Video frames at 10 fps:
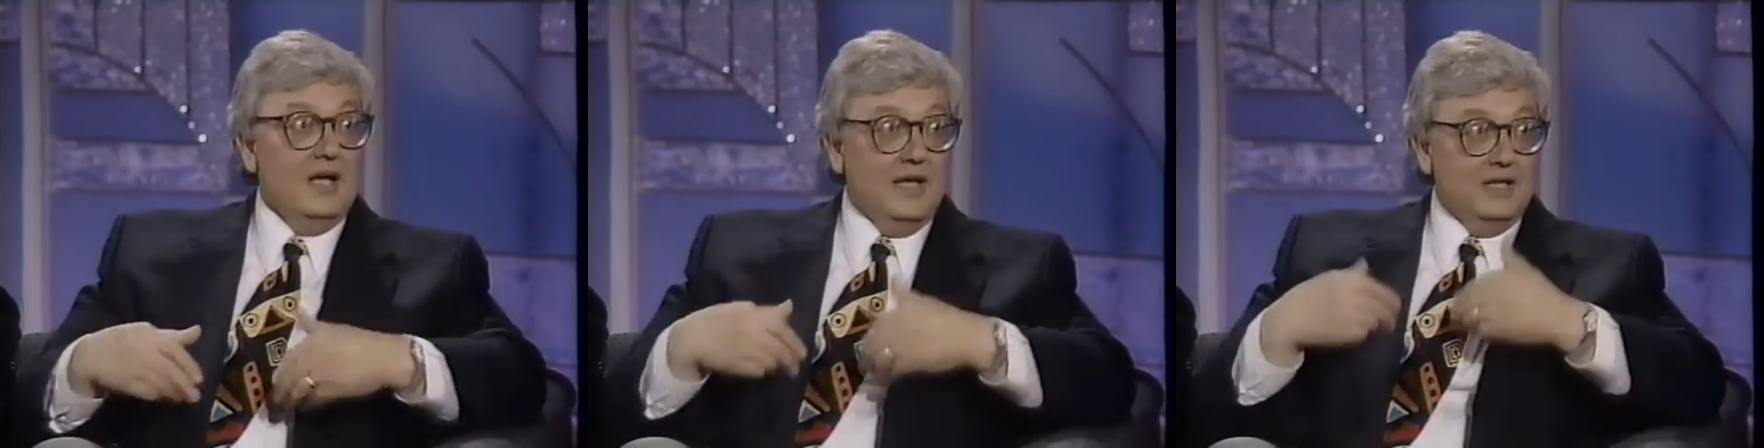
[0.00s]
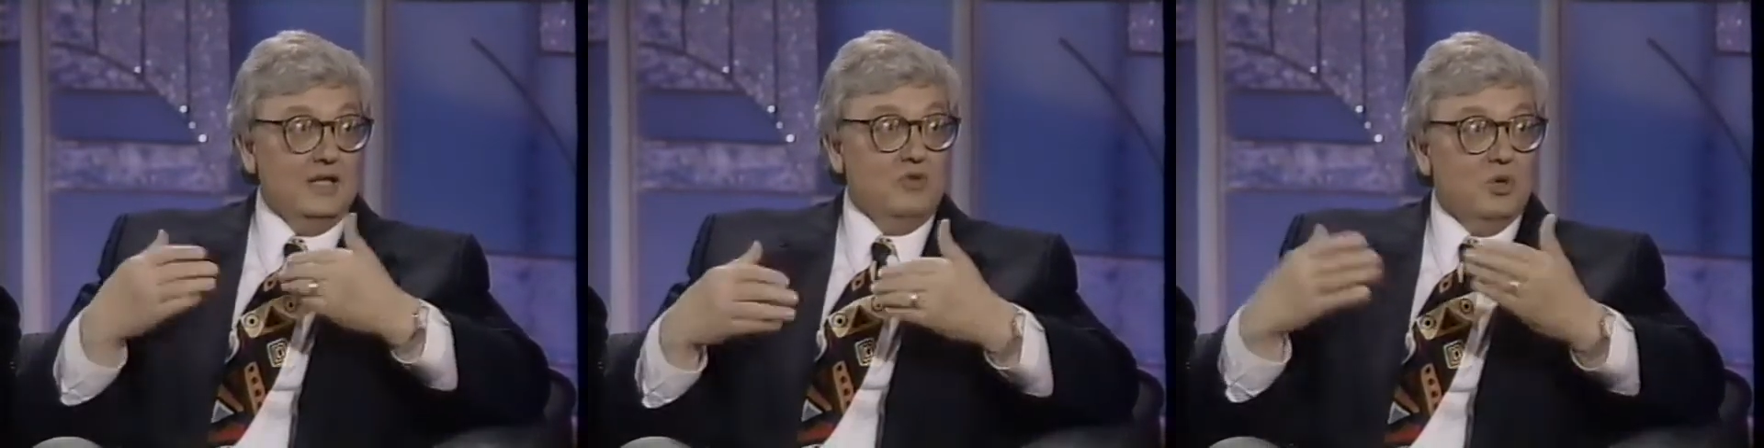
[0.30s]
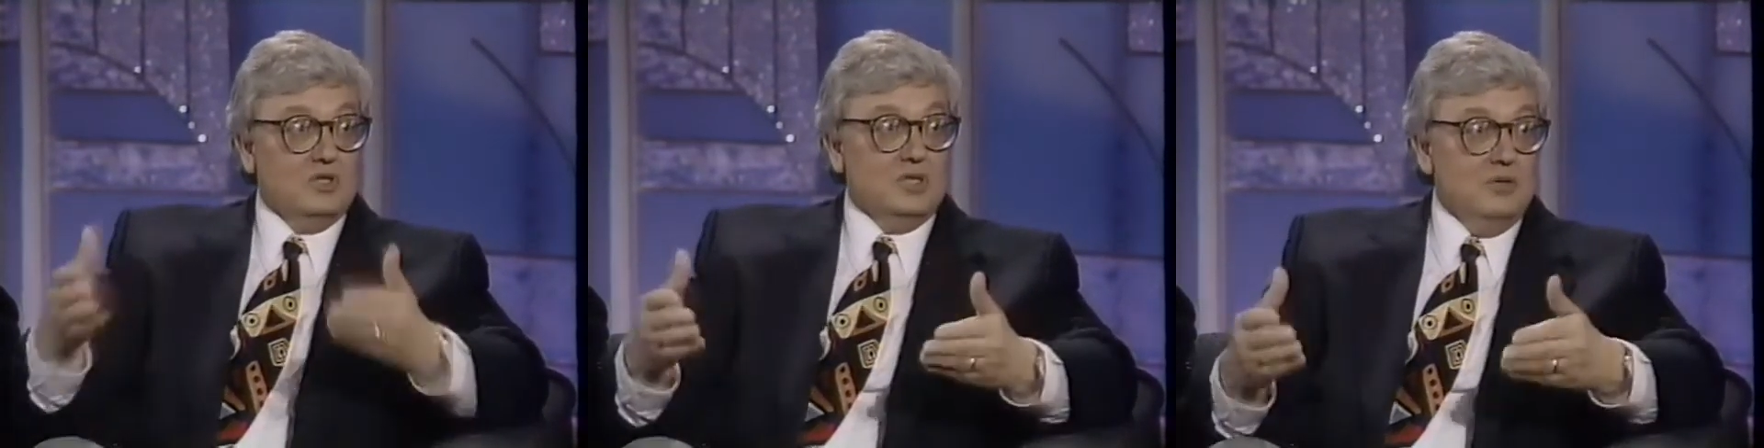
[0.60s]
And then if you
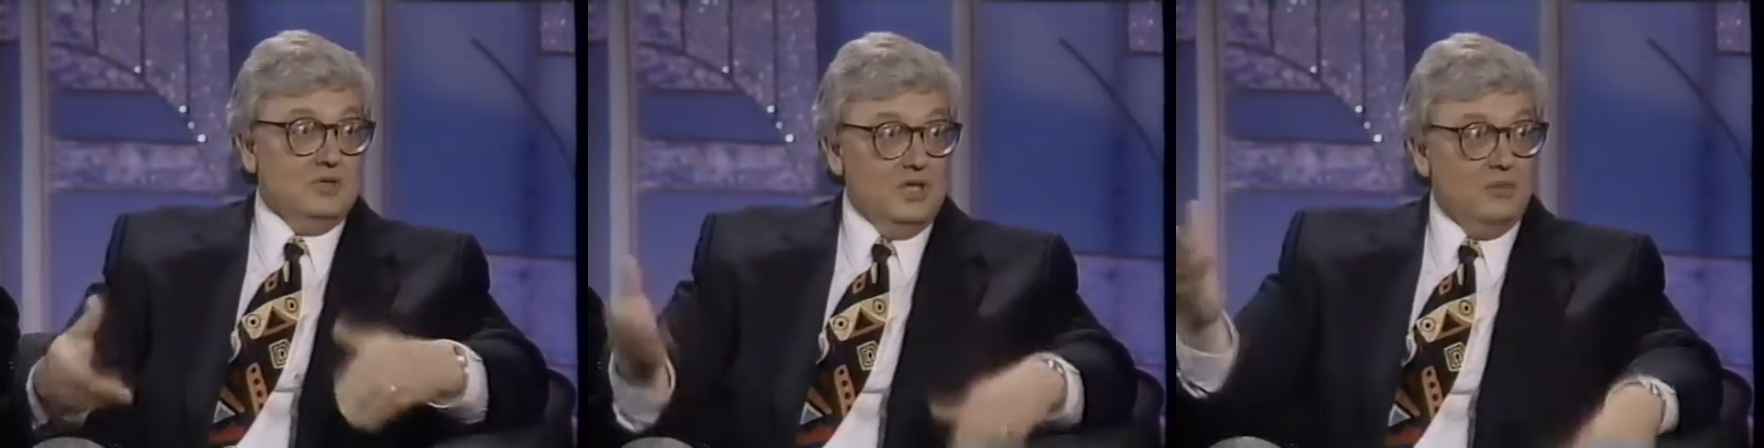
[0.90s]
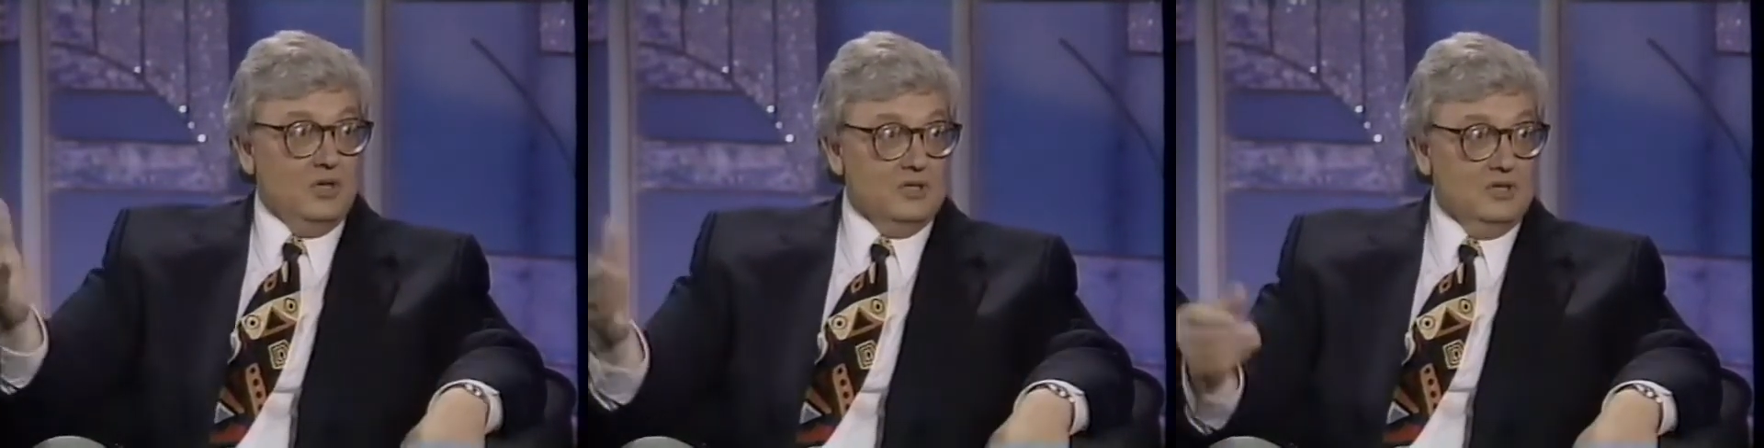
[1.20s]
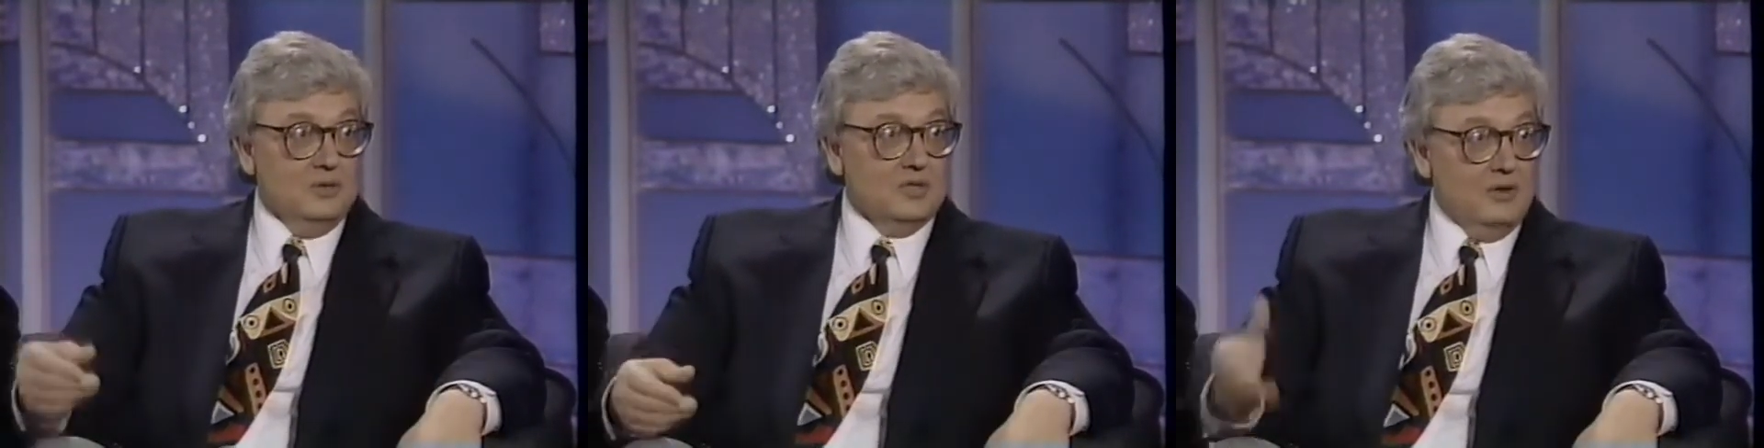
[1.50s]
can seduce them, you can
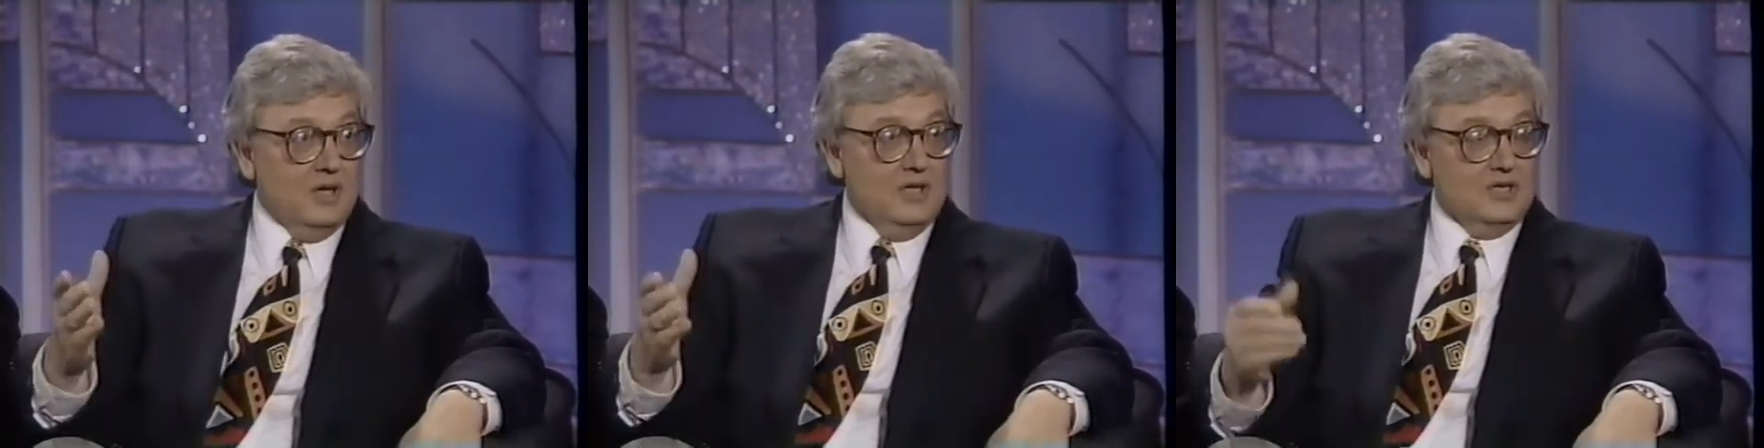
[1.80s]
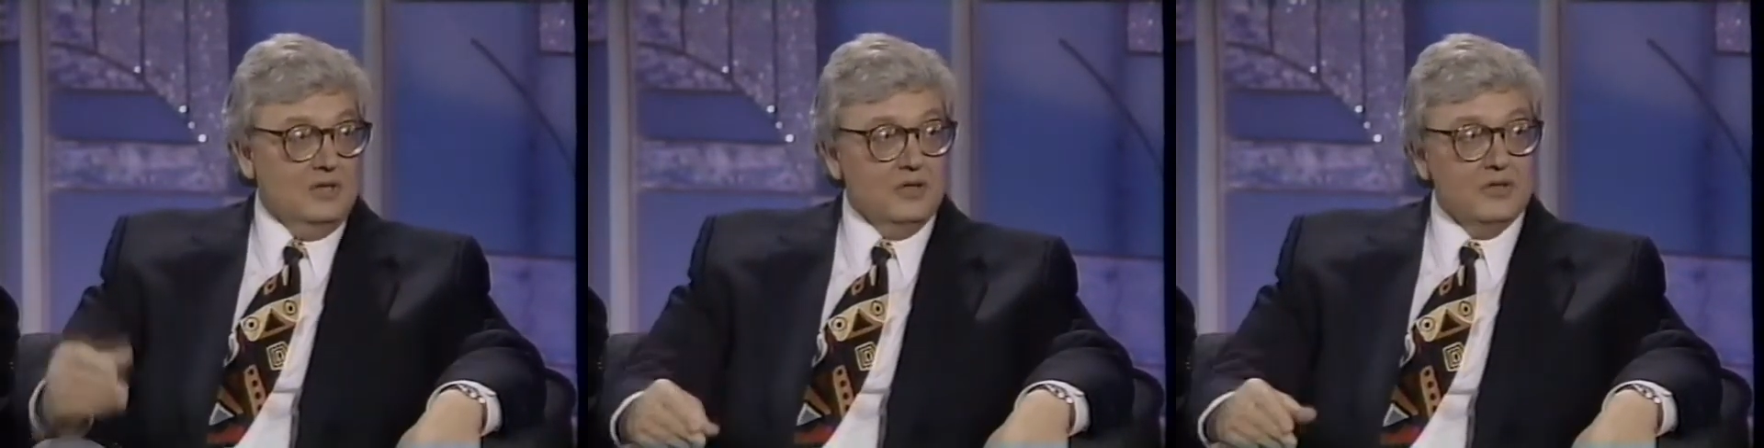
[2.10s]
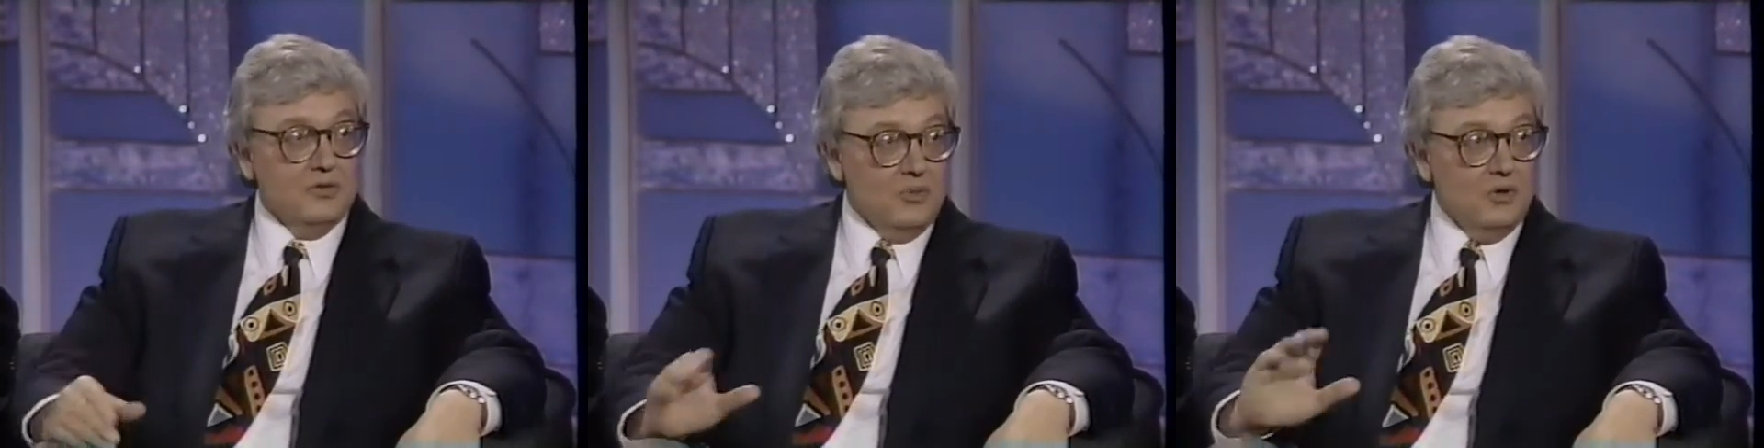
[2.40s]
seduce an audience and you'll
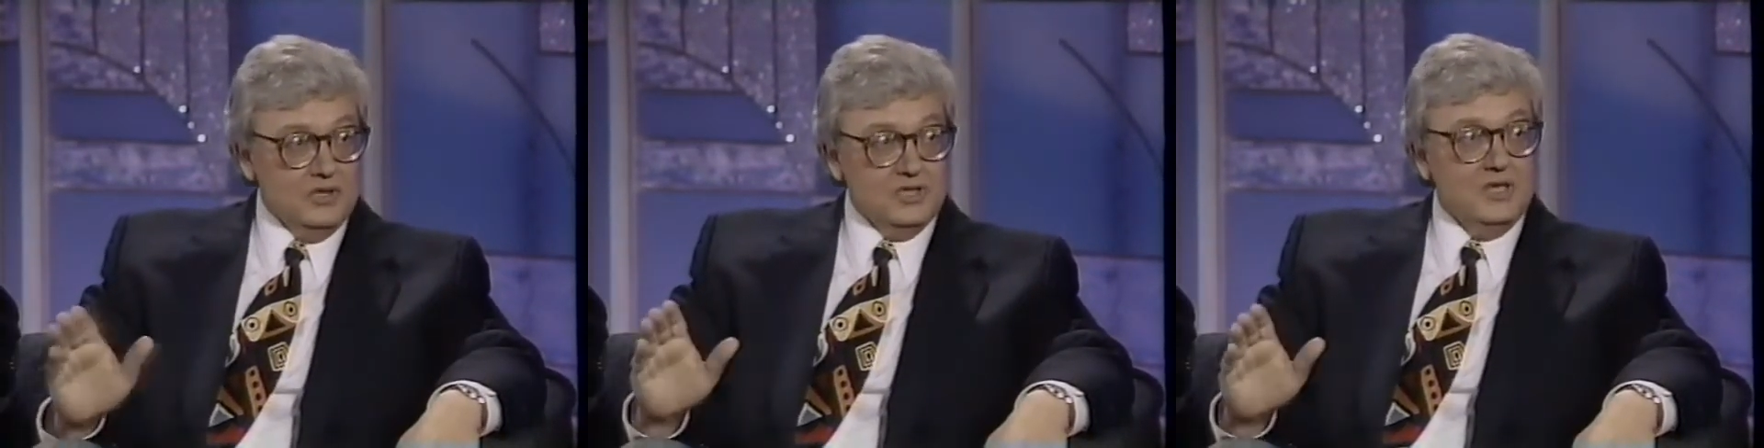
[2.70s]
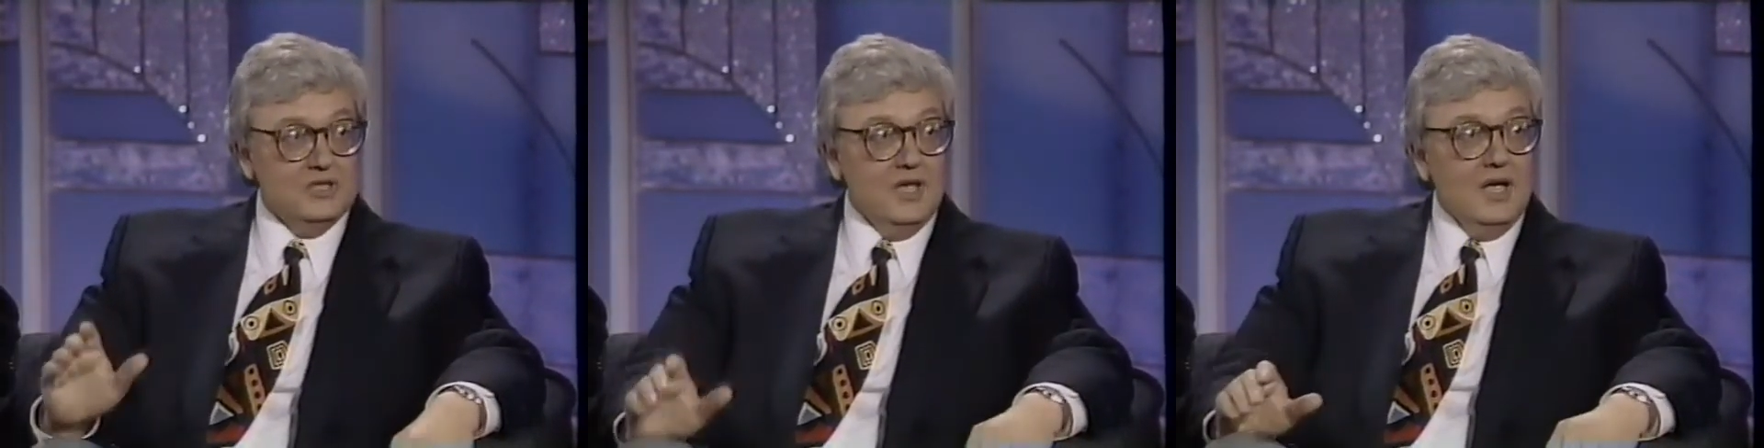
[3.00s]
get the role. And she's